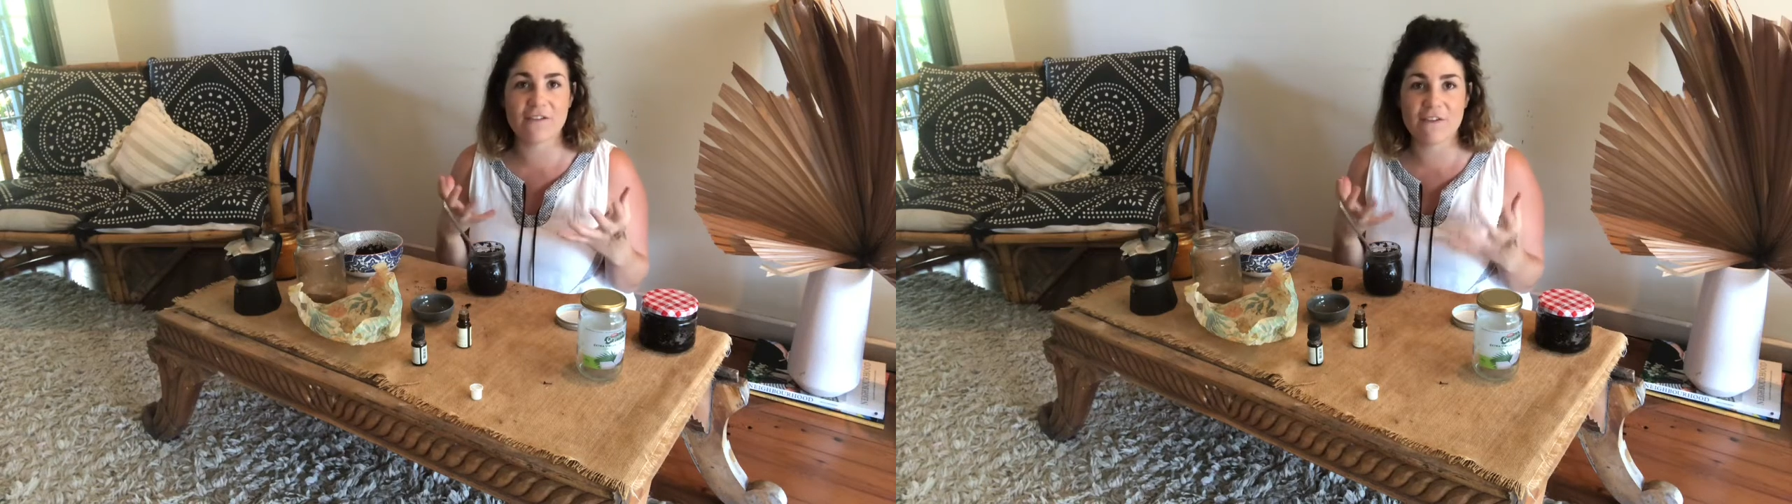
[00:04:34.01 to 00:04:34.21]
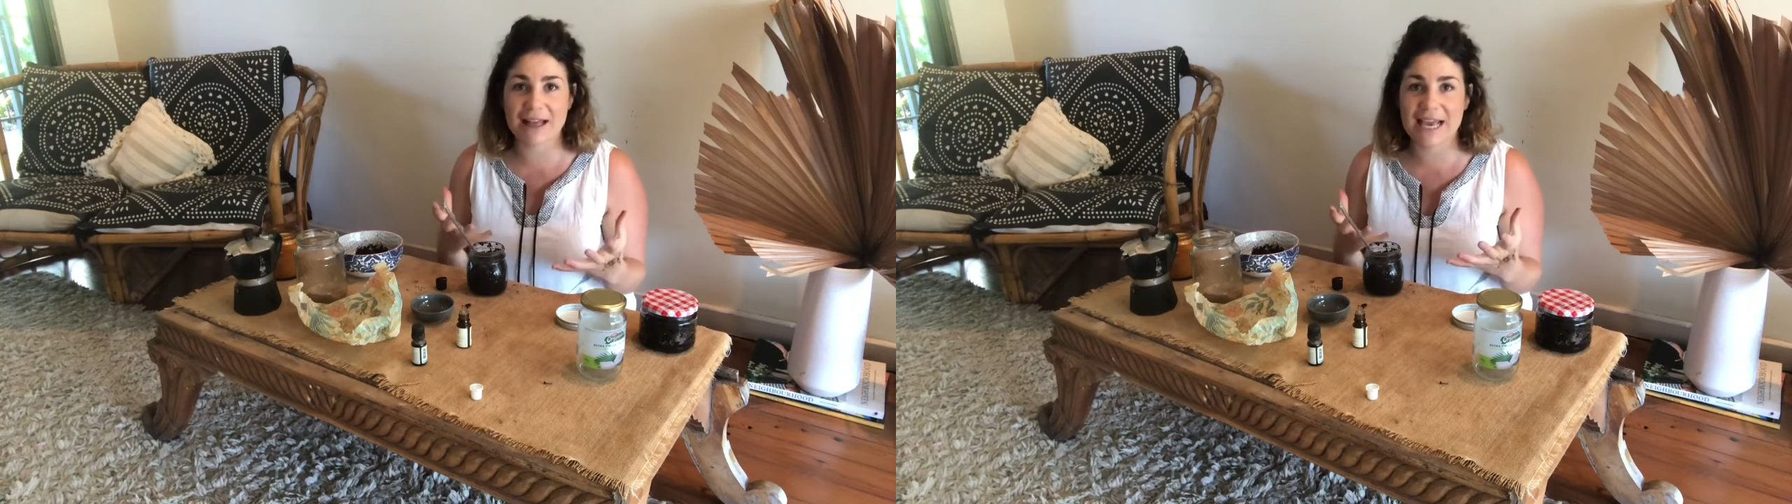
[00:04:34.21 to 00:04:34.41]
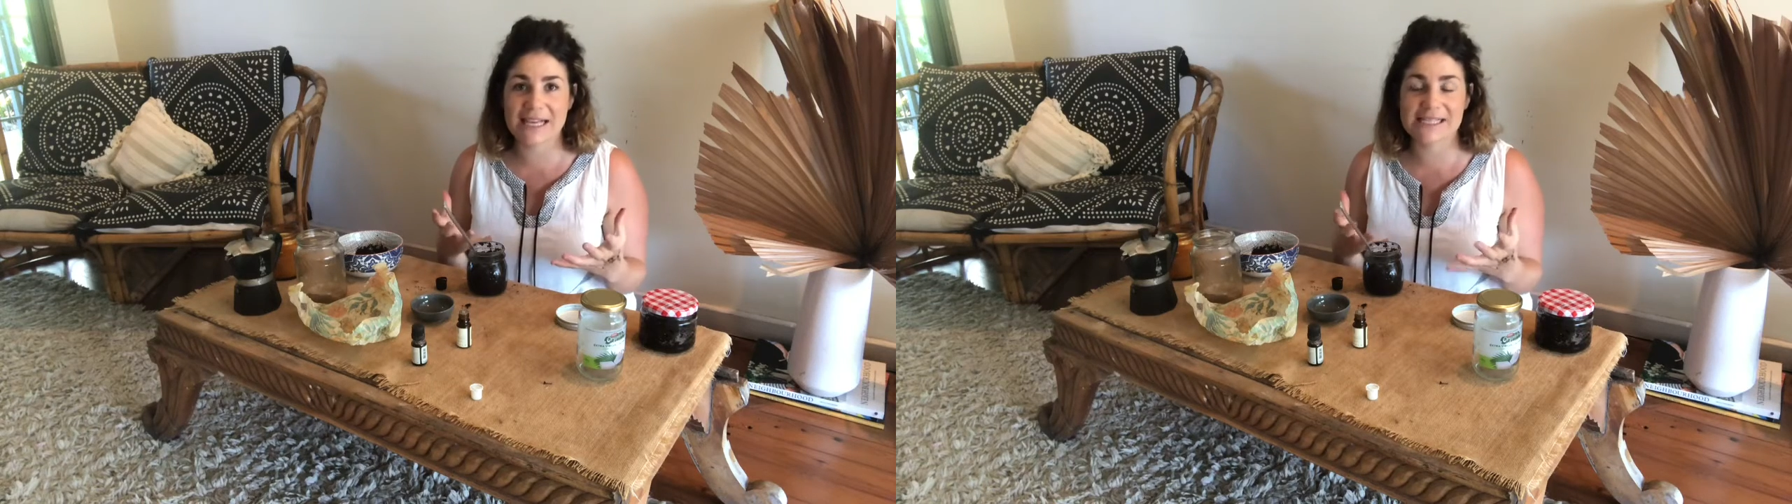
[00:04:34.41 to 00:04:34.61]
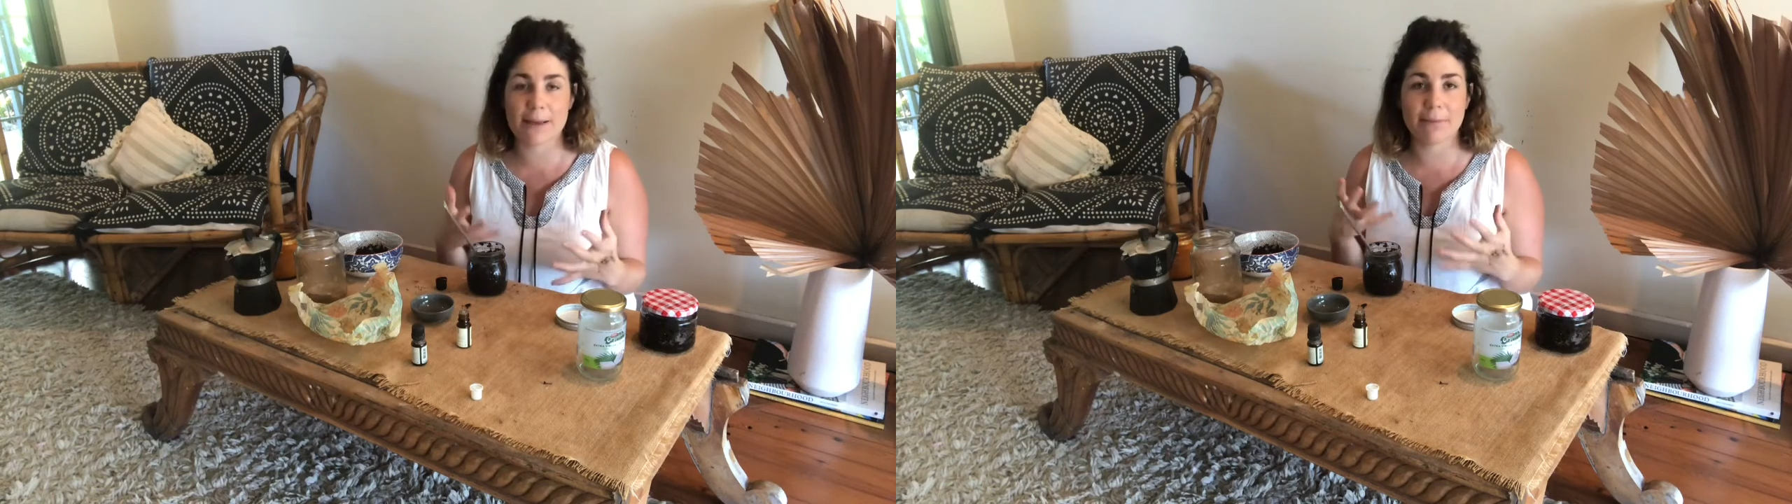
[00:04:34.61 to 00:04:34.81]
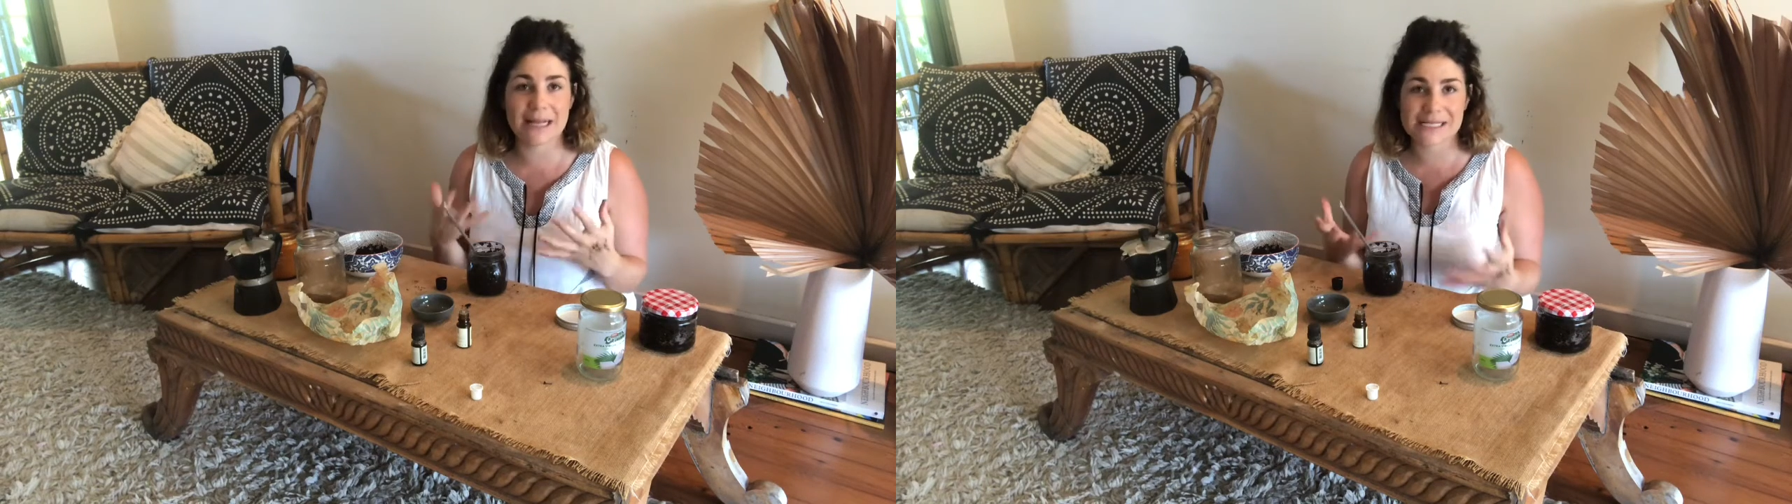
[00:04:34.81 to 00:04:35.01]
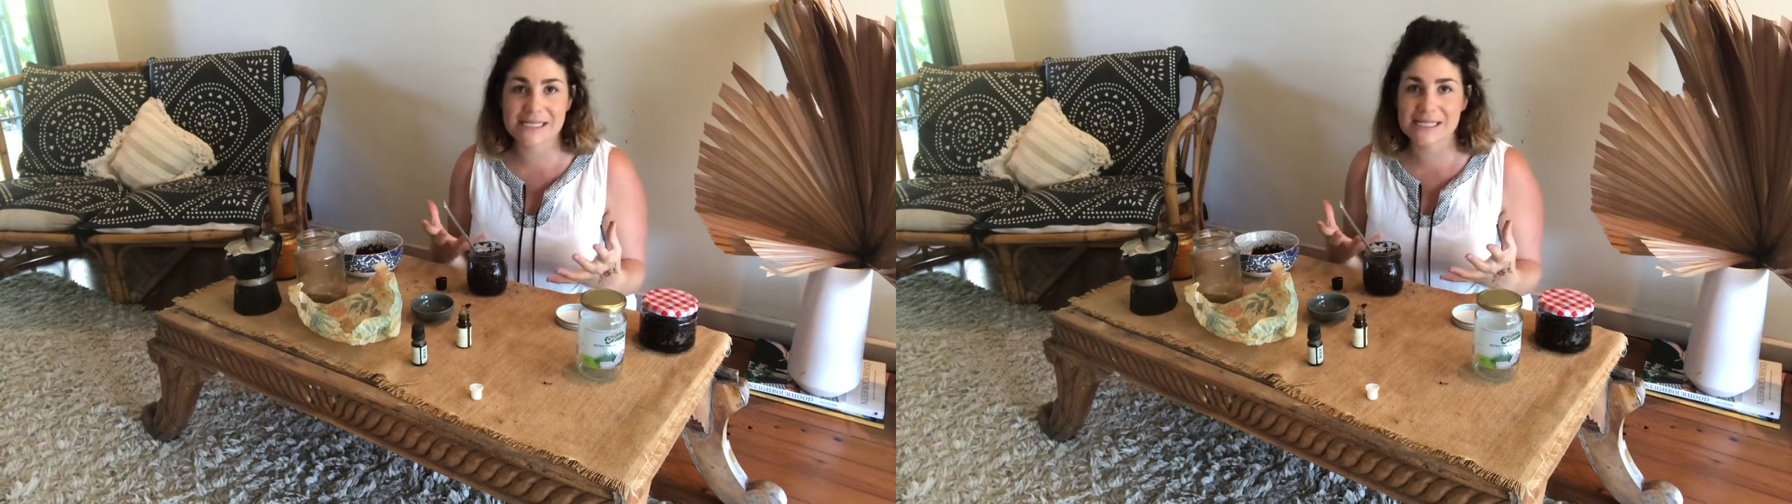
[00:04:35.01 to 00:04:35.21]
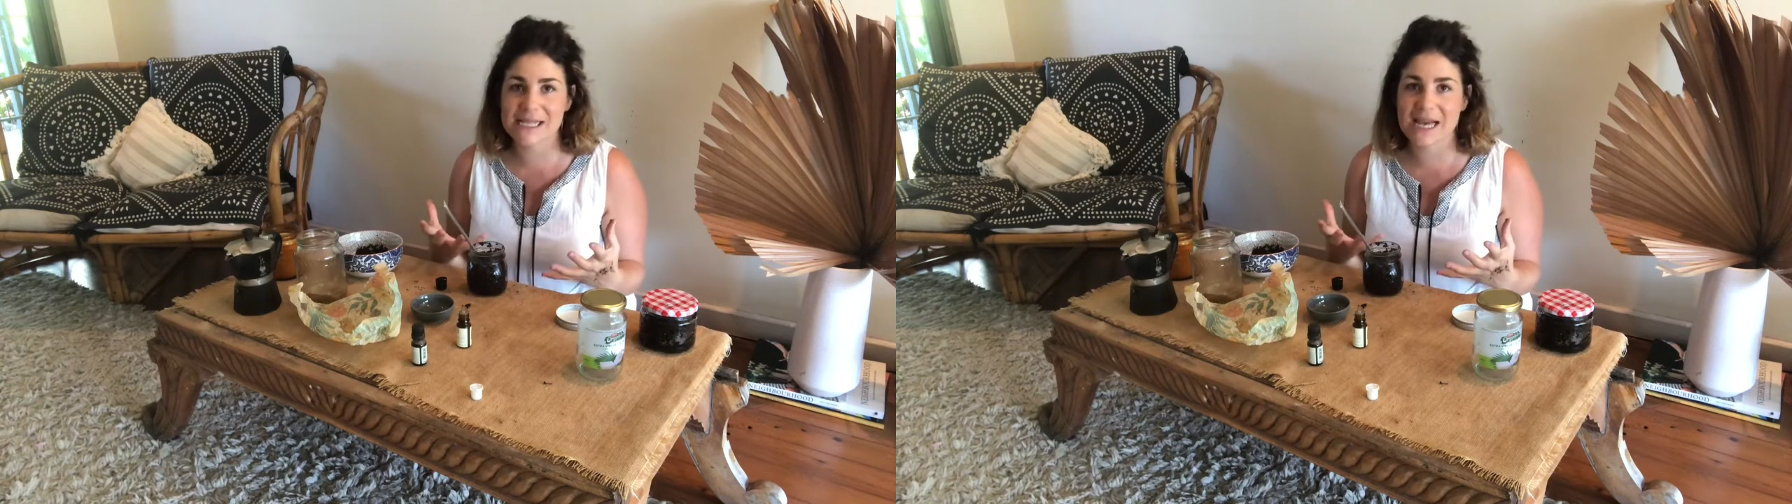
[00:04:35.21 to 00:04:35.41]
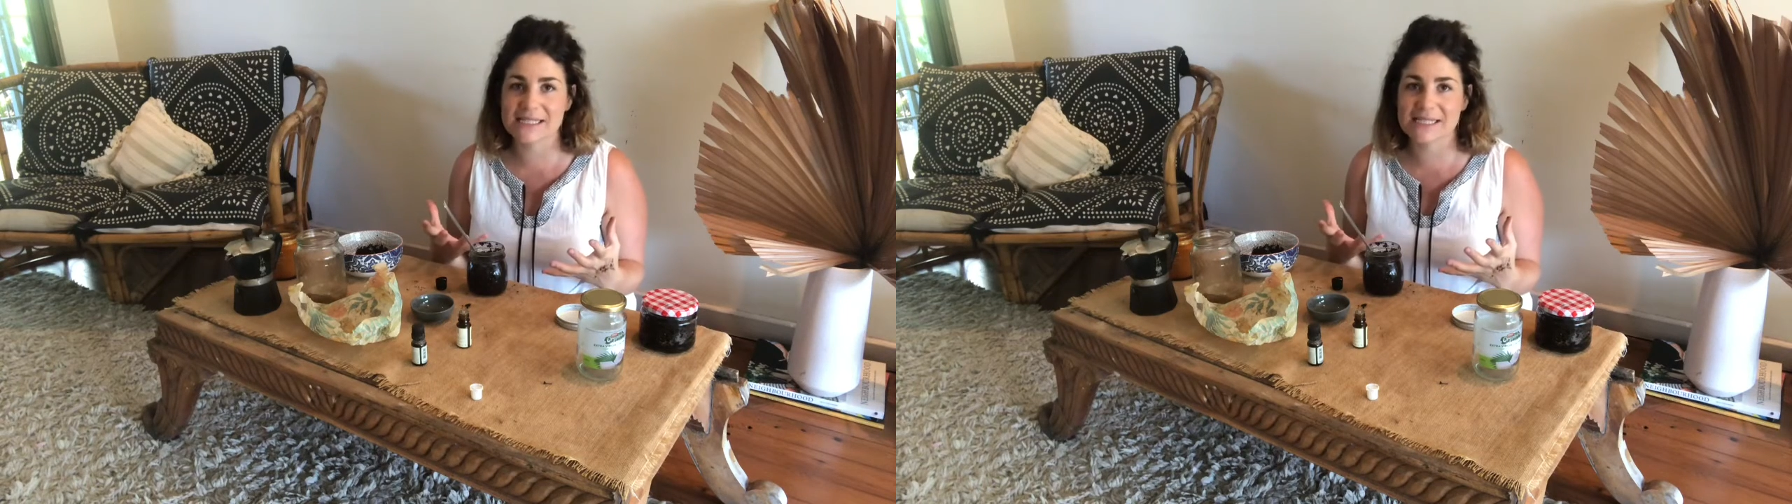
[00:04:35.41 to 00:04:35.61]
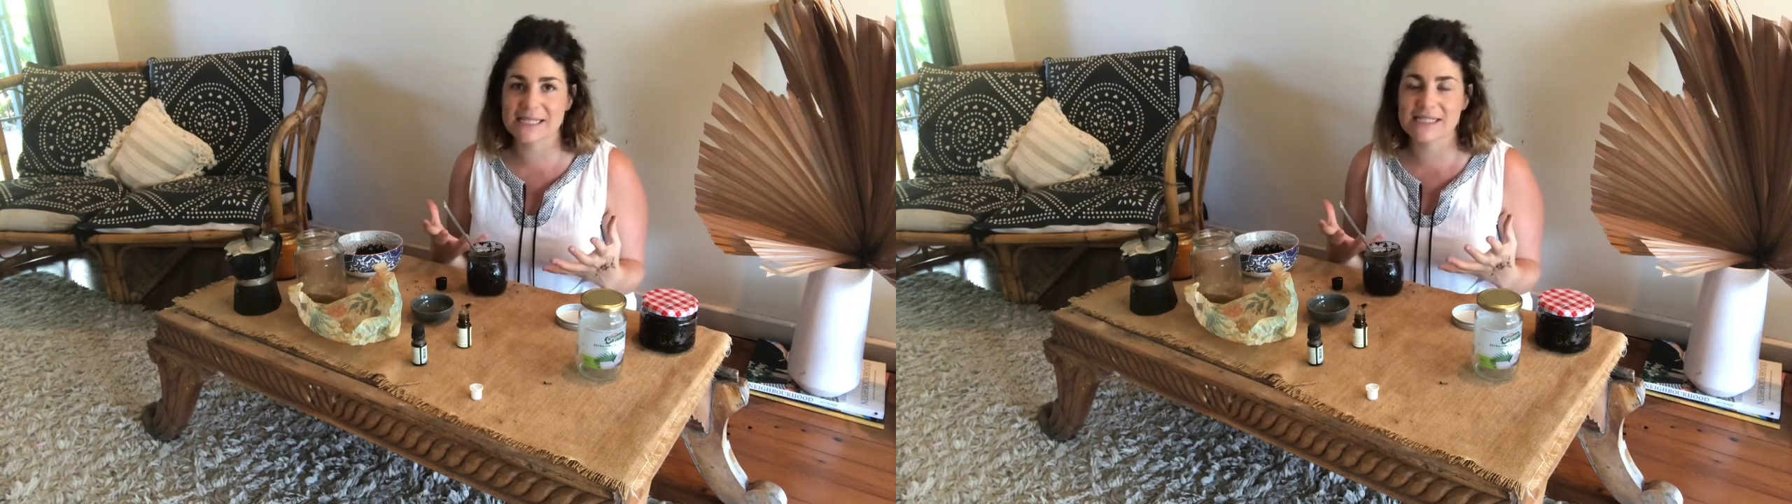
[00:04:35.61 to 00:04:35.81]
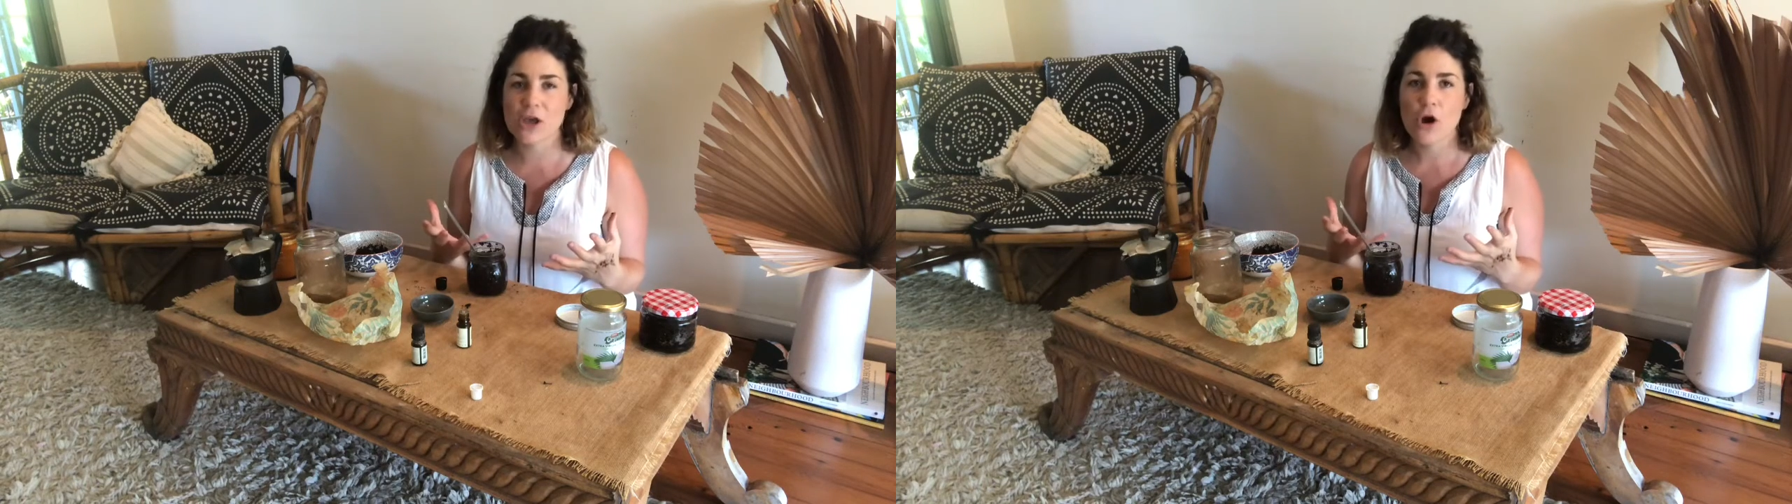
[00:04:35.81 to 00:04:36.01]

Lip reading: phthalates and plasticizers